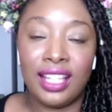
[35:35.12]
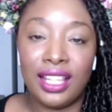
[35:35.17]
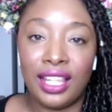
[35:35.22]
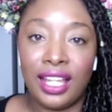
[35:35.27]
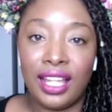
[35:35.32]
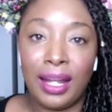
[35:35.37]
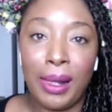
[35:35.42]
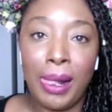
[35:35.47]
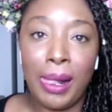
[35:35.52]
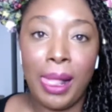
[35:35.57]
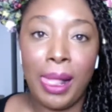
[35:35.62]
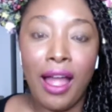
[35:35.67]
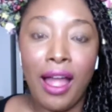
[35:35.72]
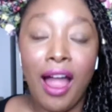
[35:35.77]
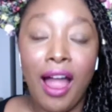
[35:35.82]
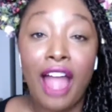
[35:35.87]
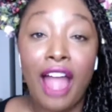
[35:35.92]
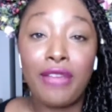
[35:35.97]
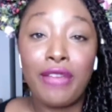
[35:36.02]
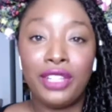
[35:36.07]
that,
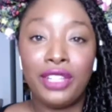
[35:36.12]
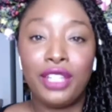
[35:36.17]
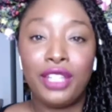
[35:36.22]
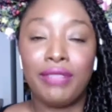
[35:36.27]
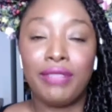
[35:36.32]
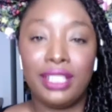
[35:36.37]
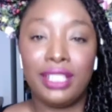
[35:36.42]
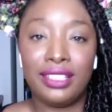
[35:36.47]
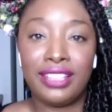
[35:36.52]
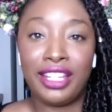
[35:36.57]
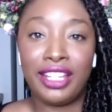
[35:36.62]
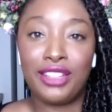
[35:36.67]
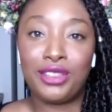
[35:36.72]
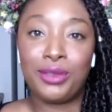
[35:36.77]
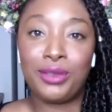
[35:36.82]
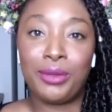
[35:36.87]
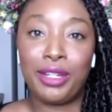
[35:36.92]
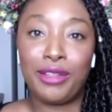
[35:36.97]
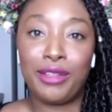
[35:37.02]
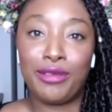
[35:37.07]
I think it really takes
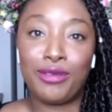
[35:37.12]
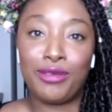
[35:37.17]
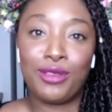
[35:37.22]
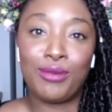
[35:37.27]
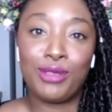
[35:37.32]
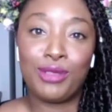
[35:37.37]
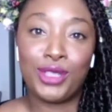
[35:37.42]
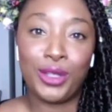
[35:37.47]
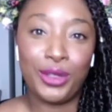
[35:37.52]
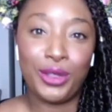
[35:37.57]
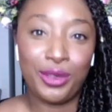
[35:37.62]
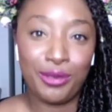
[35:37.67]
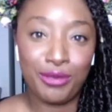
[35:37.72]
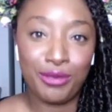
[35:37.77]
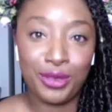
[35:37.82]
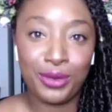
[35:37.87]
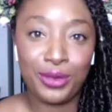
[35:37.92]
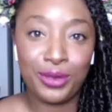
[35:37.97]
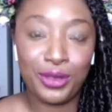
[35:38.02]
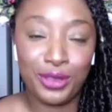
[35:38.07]
away from showing the
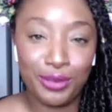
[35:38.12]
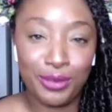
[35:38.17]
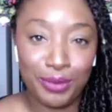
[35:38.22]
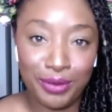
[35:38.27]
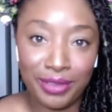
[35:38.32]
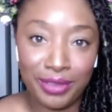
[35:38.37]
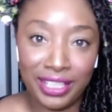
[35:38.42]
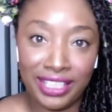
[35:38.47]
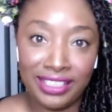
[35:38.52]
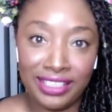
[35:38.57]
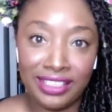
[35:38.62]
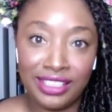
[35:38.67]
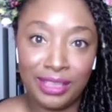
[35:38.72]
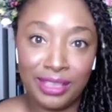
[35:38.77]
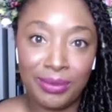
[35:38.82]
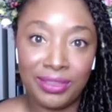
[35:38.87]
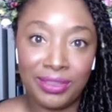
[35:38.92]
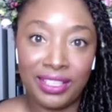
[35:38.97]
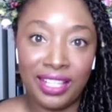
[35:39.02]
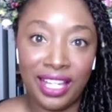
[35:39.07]
realness of what
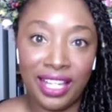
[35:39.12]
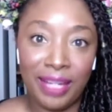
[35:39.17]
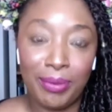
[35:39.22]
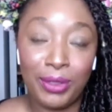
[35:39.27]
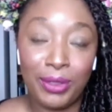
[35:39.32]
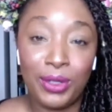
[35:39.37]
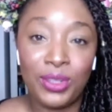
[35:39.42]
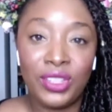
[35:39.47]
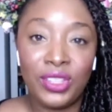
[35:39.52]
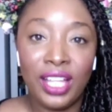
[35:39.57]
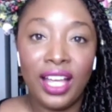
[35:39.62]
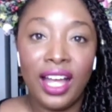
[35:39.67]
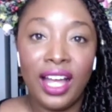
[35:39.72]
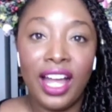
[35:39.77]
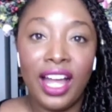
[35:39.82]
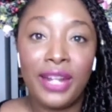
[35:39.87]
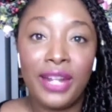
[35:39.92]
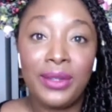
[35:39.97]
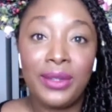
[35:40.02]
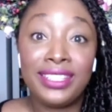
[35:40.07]
relationships are like, because
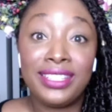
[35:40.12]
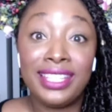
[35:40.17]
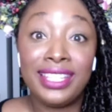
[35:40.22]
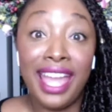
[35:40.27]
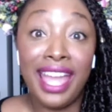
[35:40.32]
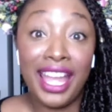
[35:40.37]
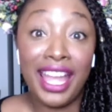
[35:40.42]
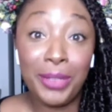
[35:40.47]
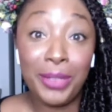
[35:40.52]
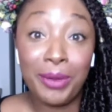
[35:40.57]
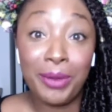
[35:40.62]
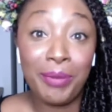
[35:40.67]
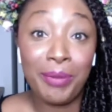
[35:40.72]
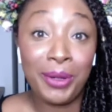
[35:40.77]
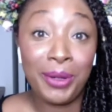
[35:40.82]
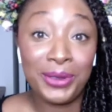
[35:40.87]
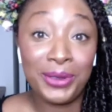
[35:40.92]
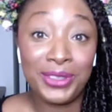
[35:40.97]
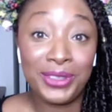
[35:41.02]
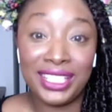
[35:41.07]
I don't see anyone
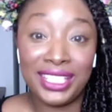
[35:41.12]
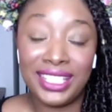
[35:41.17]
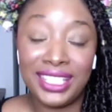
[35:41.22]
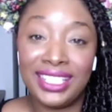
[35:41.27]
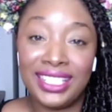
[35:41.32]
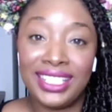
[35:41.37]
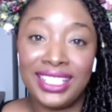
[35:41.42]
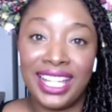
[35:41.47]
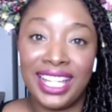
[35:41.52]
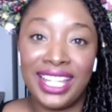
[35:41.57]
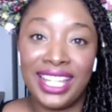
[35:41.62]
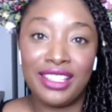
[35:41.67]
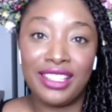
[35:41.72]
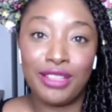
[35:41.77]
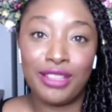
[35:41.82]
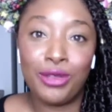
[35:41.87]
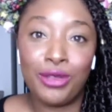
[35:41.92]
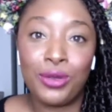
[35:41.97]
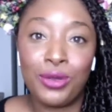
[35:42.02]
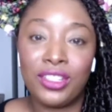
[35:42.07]
posting like the
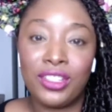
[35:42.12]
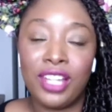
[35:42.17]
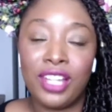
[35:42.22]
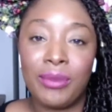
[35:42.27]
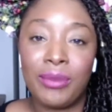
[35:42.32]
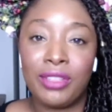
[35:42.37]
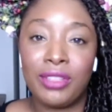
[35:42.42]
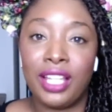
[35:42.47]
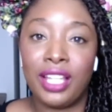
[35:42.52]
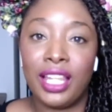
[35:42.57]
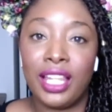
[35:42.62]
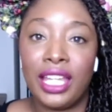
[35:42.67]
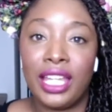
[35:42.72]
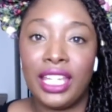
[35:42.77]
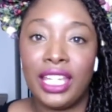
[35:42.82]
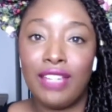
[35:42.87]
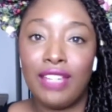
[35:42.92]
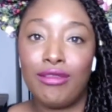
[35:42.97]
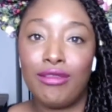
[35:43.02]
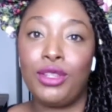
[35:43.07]
difficult times. And I'm
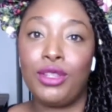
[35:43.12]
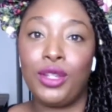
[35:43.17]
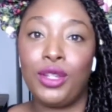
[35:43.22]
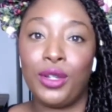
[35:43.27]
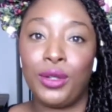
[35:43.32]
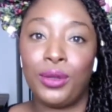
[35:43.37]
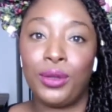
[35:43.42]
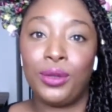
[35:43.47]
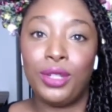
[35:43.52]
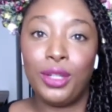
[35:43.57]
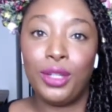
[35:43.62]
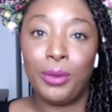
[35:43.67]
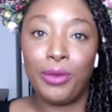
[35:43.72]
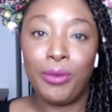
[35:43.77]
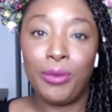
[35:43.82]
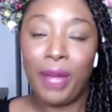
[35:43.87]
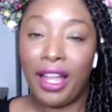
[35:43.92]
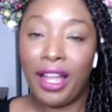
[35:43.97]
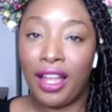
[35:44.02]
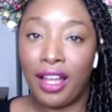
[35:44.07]
like, even though with
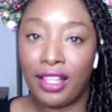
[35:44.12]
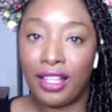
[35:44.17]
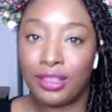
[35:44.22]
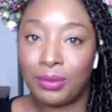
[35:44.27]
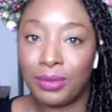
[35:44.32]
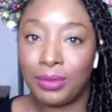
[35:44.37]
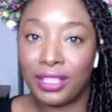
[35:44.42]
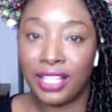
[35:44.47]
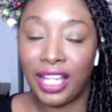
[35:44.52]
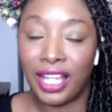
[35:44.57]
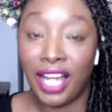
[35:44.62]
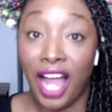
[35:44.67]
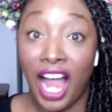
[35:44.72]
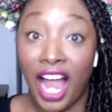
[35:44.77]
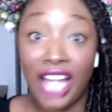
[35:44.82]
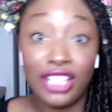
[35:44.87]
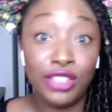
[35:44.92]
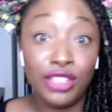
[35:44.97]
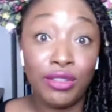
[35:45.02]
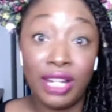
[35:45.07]
my husband, like
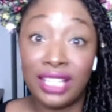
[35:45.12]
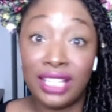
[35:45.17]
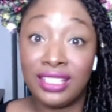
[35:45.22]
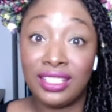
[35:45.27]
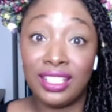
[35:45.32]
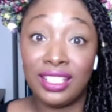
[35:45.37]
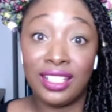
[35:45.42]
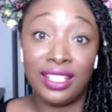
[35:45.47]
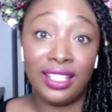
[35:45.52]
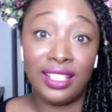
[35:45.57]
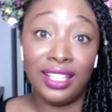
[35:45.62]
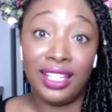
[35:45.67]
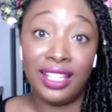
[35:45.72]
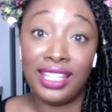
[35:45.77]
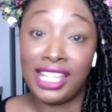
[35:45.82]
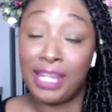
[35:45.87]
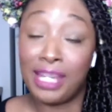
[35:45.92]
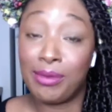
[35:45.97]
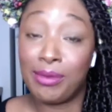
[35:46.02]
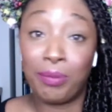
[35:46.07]
I try to
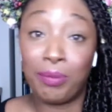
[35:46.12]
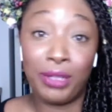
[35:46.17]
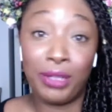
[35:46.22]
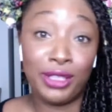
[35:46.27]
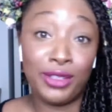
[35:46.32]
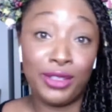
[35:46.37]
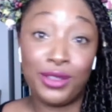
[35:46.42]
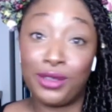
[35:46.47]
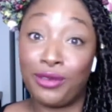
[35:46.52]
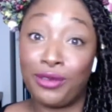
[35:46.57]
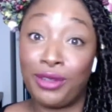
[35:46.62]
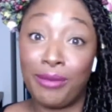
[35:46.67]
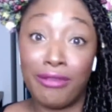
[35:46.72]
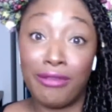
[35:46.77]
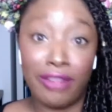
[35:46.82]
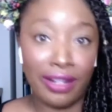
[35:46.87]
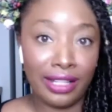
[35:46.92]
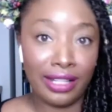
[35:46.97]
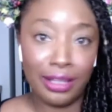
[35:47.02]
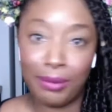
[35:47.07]
keep the pictures of him
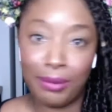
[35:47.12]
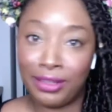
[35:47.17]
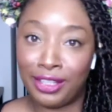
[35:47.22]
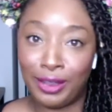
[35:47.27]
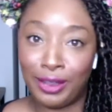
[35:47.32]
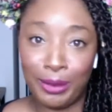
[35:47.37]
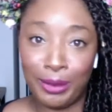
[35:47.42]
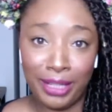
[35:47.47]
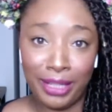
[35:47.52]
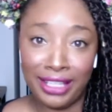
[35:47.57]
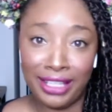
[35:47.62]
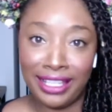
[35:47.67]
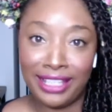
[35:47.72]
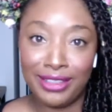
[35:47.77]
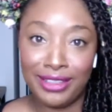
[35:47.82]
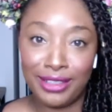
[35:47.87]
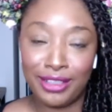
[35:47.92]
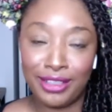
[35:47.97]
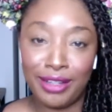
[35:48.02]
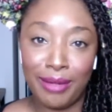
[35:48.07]
very limited on my
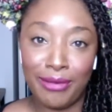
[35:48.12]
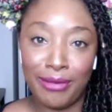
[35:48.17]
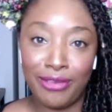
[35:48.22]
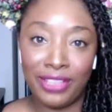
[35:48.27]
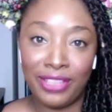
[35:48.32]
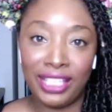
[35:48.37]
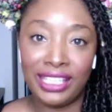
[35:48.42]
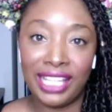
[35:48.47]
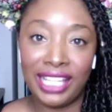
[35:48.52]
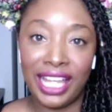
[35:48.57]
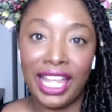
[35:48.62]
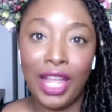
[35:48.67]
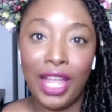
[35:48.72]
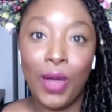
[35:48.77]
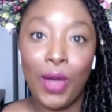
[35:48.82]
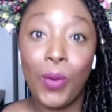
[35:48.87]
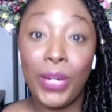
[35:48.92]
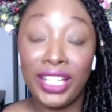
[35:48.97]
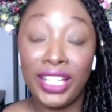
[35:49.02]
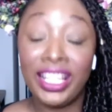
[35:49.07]
Instagram feed. Like
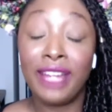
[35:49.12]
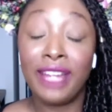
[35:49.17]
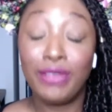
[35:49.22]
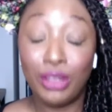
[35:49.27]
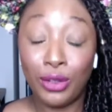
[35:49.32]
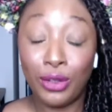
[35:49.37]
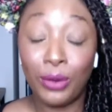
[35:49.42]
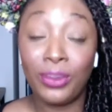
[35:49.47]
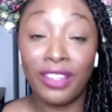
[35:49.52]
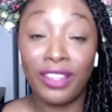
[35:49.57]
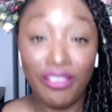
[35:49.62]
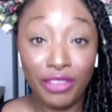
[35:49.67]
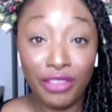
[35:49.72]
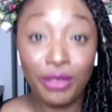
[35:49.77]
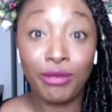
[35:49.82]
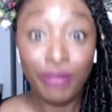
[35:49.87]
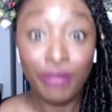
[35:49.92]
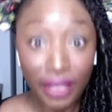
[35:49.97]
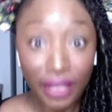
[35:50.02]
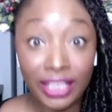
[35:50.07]
we'd have to do
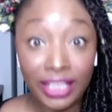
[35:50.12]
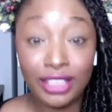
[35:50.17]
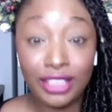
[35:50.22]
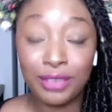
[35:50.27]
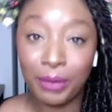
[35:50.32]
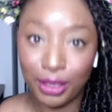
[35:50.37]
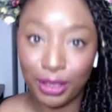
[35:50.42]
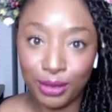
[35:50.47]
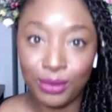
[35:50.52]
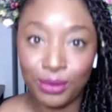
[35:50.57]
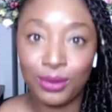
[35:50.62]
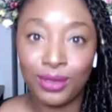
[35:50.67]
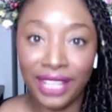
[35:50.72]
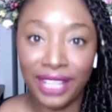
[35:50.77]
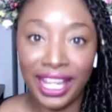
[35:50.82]
something really special.